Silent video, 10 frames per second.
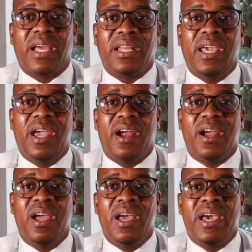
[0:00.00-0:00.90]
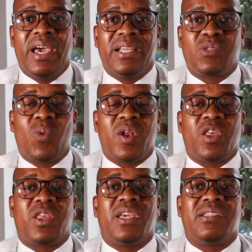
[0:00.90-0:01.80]
and here it's one of
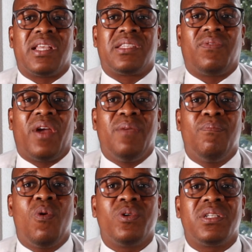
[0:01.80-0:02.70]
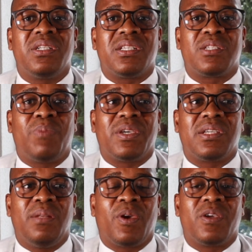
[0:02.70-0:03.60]
the things that's very important,
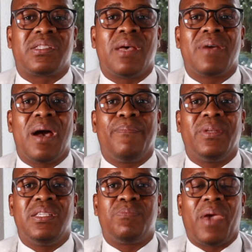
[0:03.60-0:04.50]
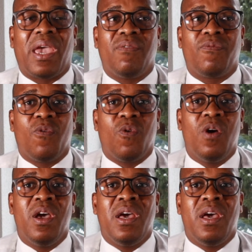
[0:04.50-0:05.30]
especially because some companies pay for